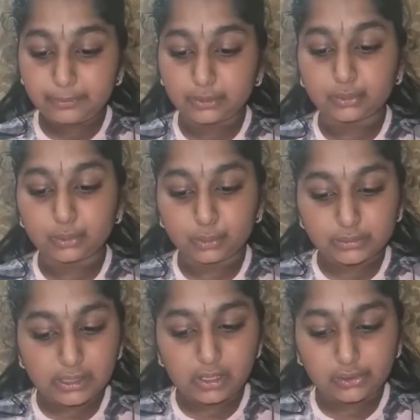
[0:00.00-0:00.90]
to
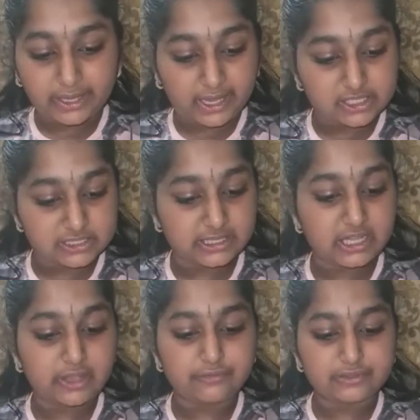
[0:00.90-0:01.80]
rural location
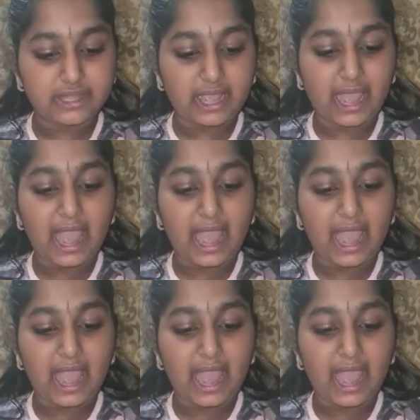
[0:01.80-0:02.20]
if they